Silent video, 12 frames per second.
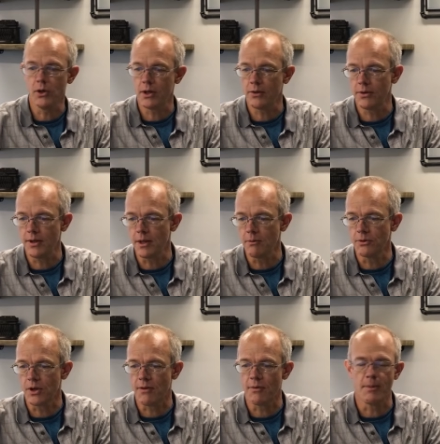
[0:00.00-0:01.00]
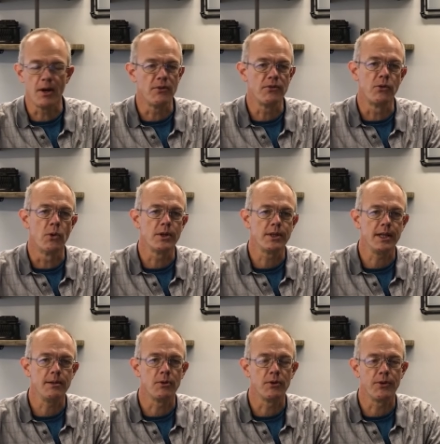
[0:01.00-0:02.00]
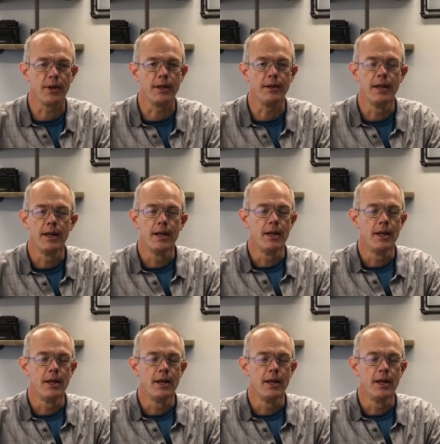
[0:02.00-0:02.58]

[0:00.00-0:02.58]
you can see that it was off about 14%.